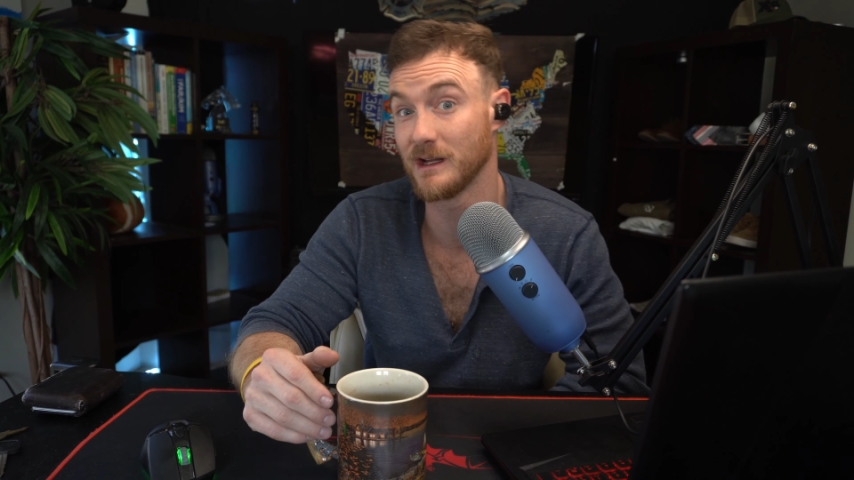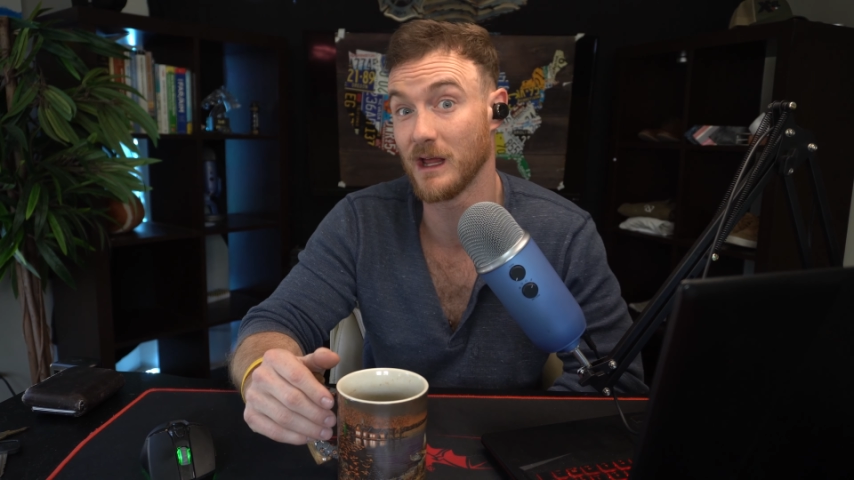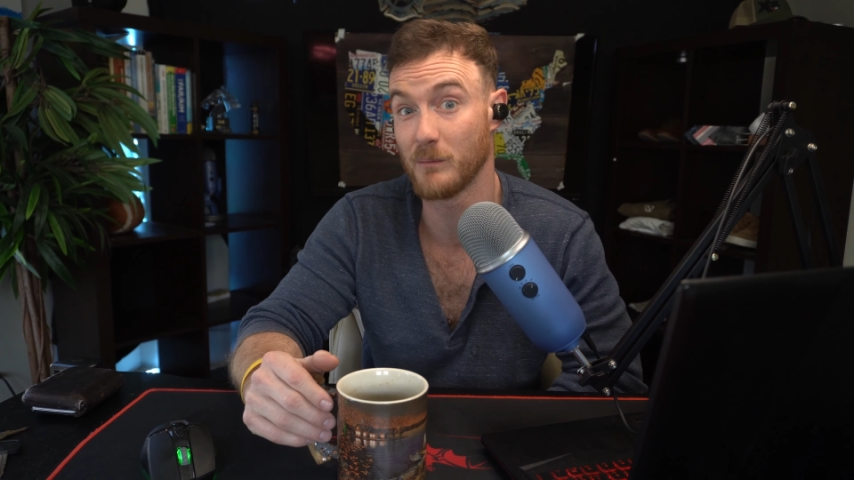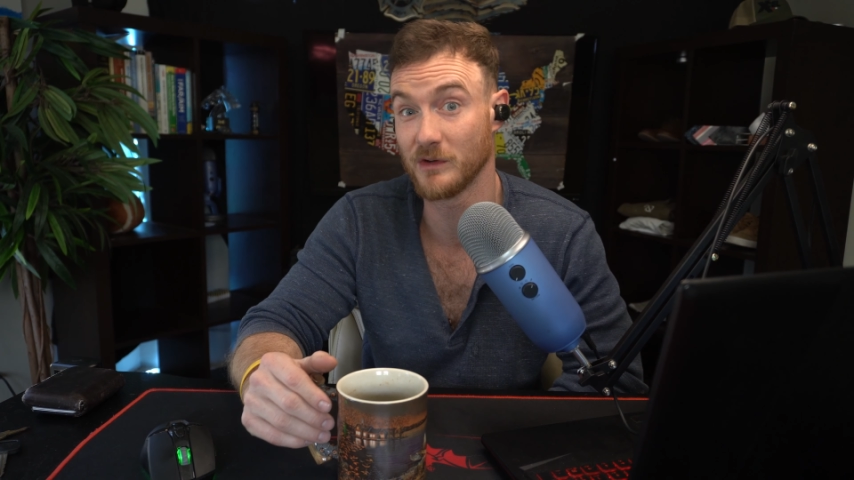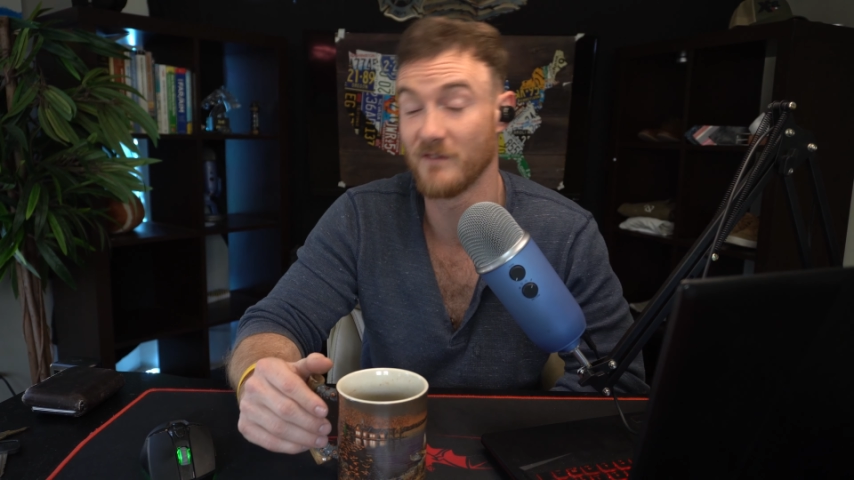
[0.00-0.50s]
And you
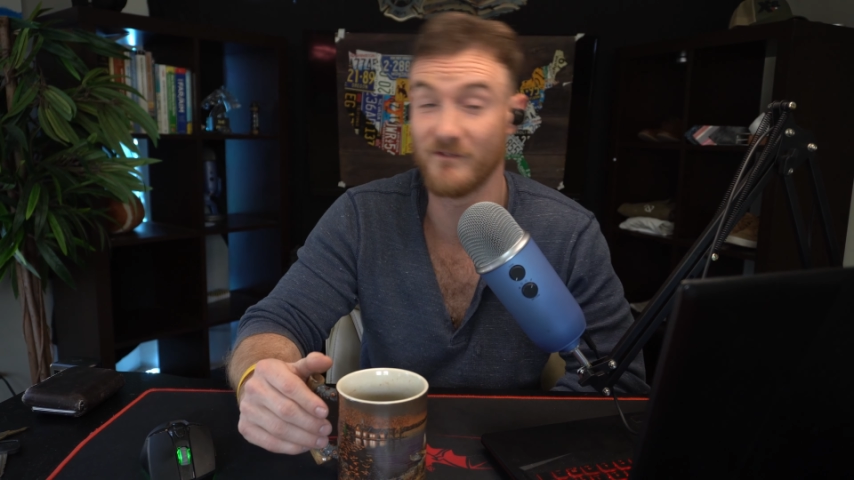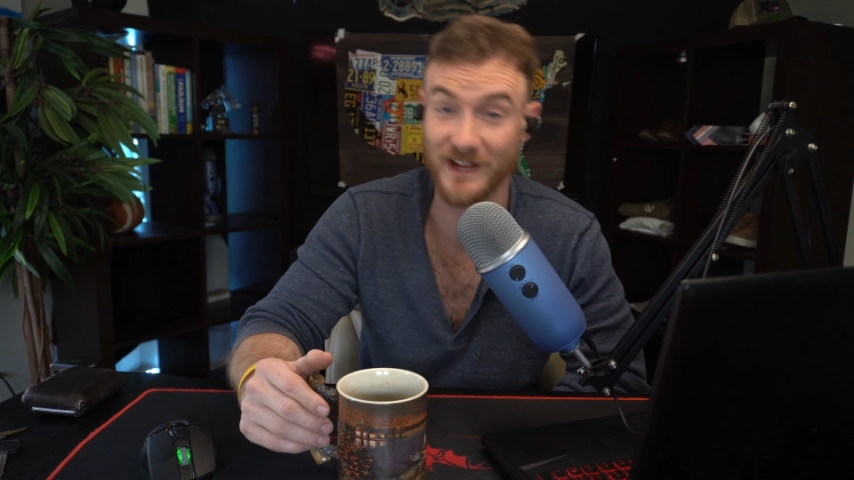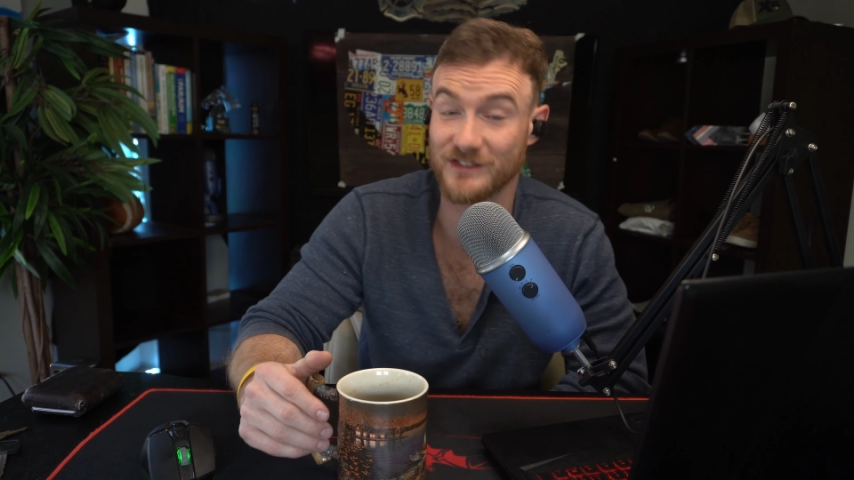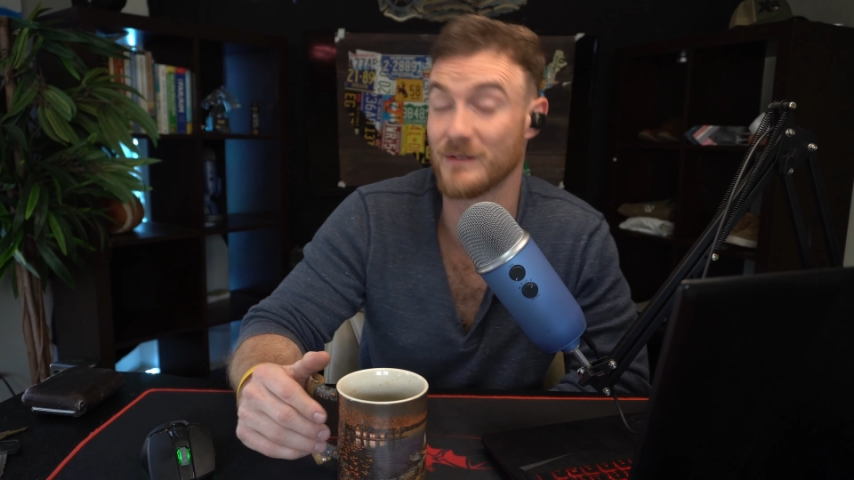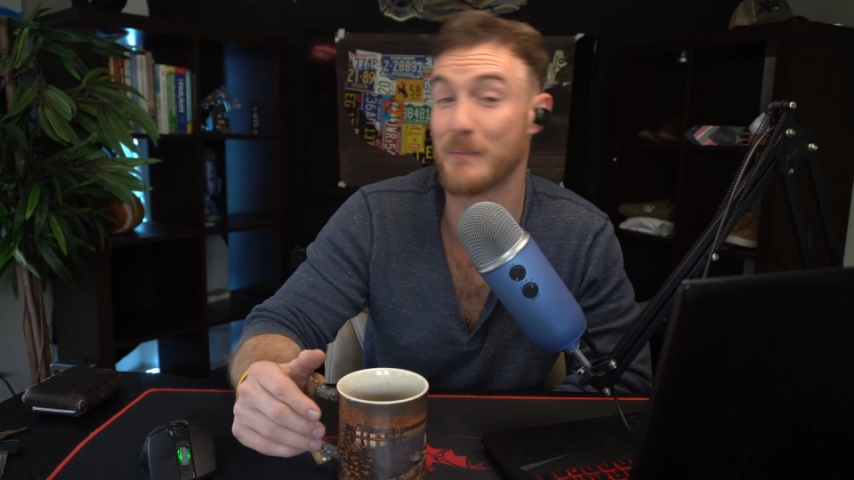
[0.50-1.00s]
got to put your
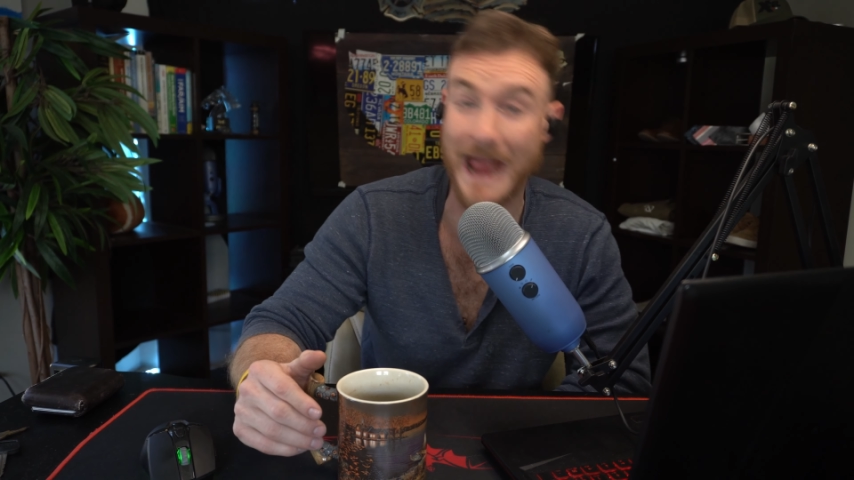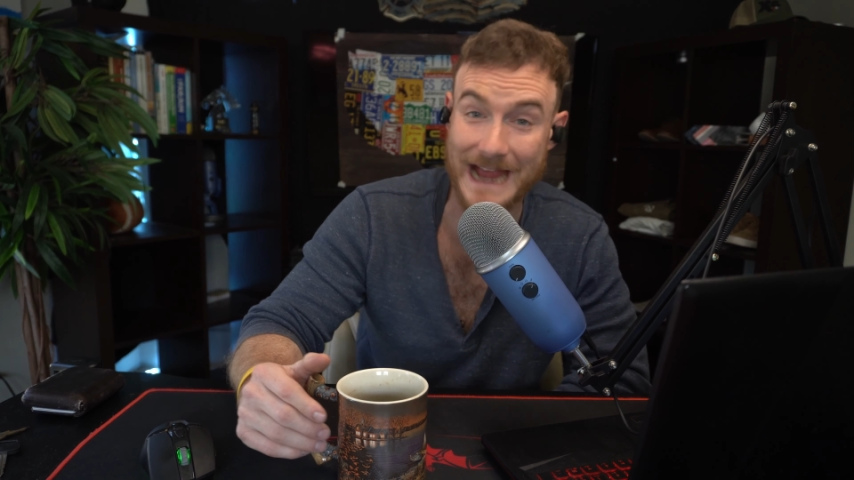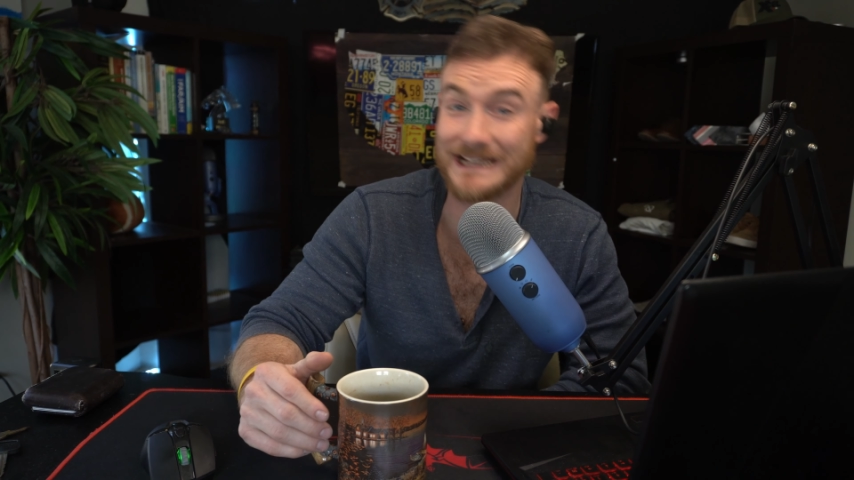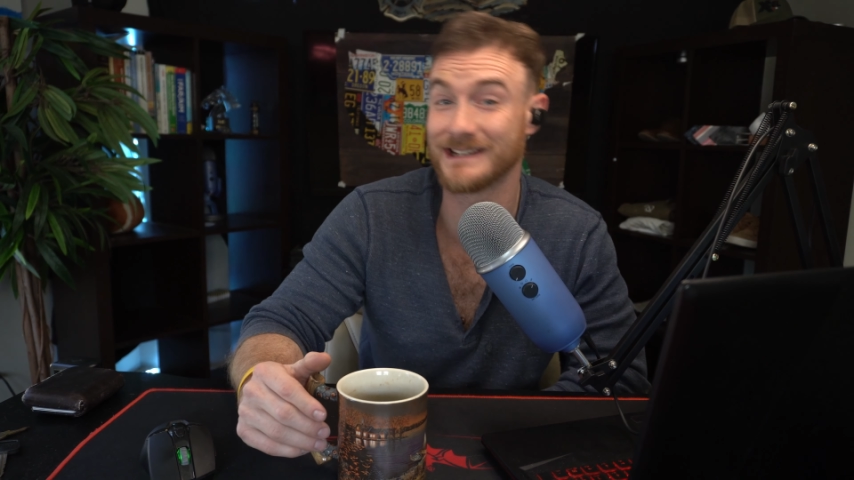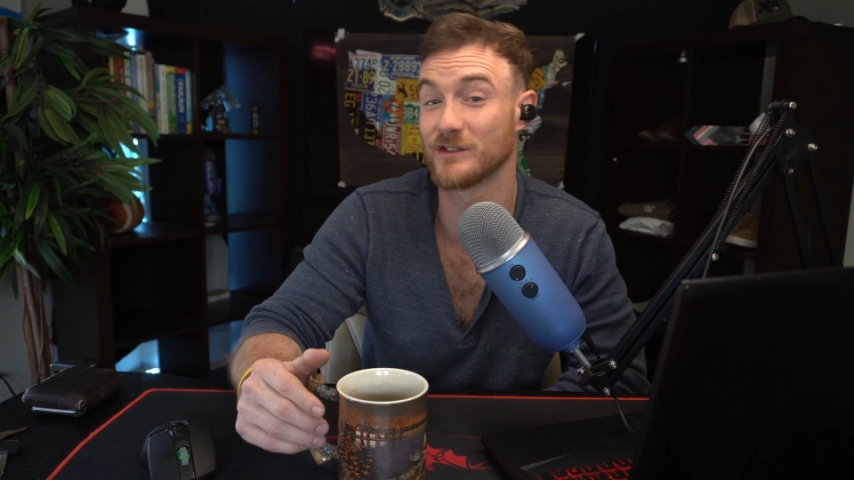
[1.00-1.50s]
fish in
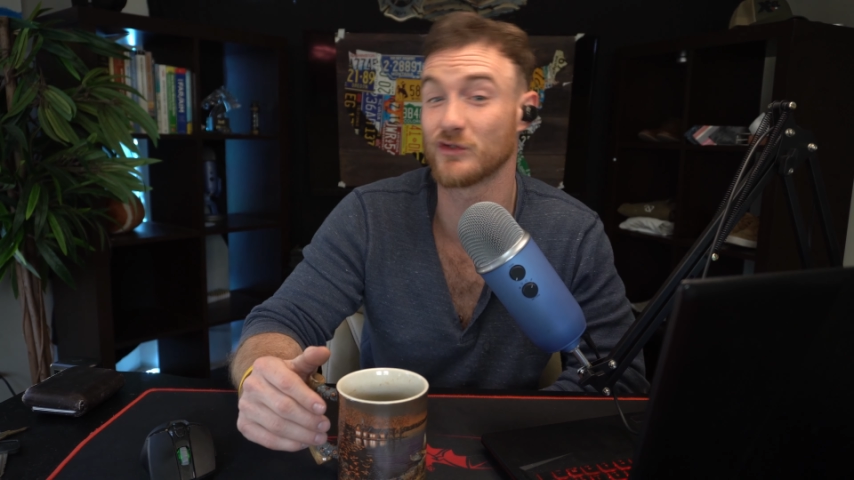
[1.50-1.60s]
baggies